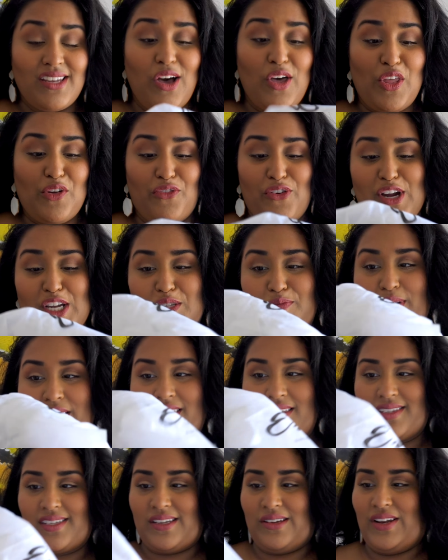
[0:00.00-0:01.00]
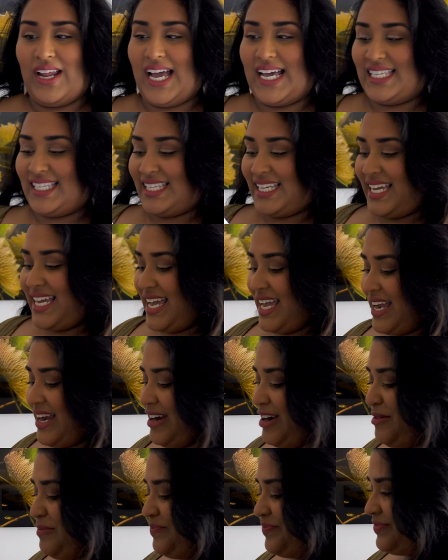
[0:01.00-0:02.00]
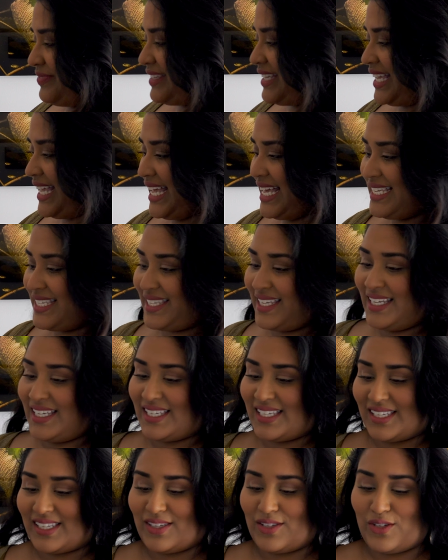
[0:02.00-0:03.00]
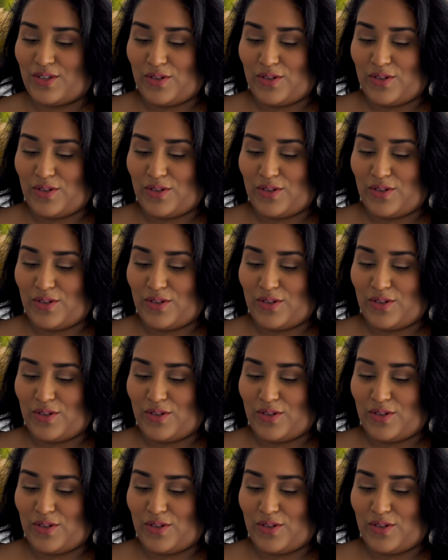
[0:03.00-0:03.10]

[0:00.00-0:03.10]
So the first bathing suit I see here is this